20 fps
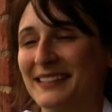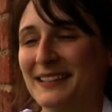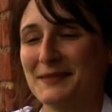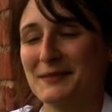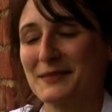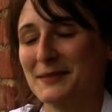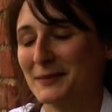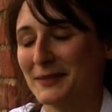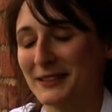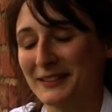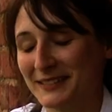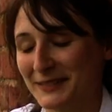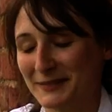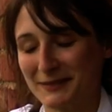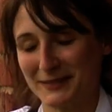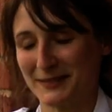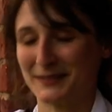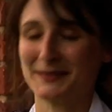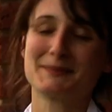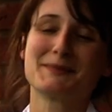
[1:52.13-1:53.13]
it was
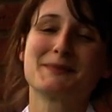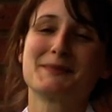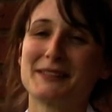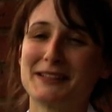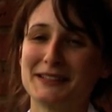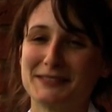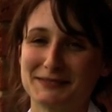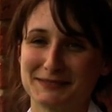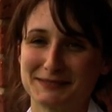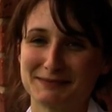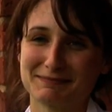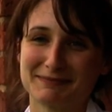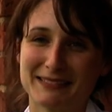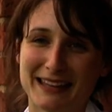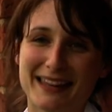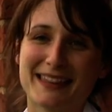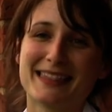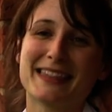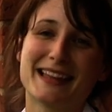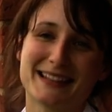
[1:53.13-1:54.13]
wonderful.
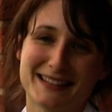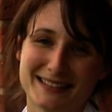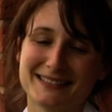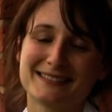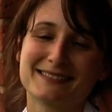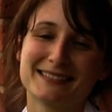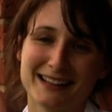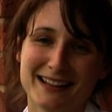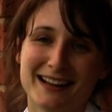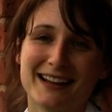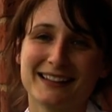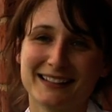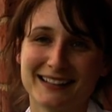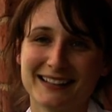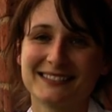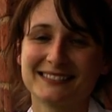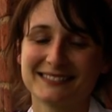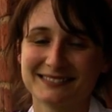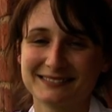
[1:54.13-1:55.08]
Yeah, that's the highlight.